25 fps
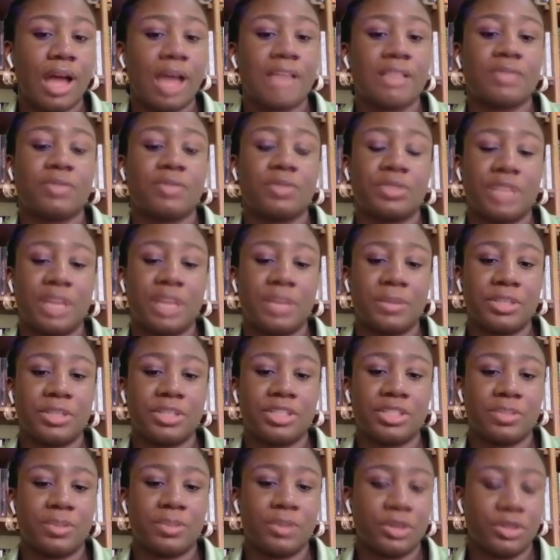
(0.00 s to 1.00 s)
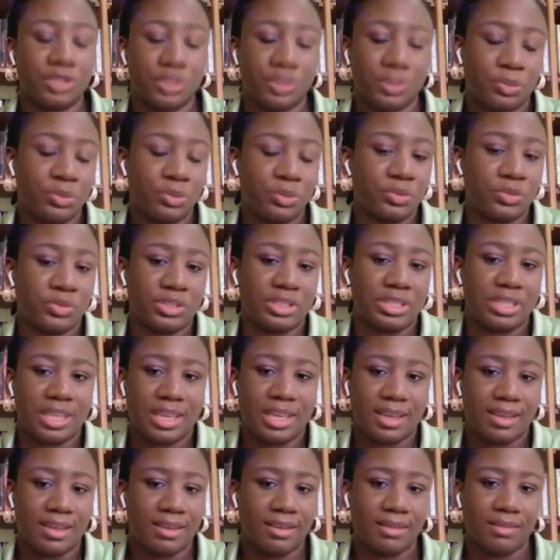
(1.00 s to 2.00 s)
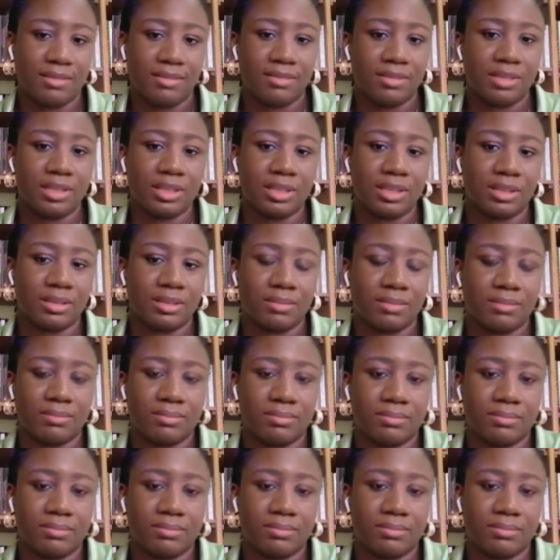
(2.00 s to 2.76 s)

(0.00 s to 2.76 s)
ask for damages because the proof is there, really.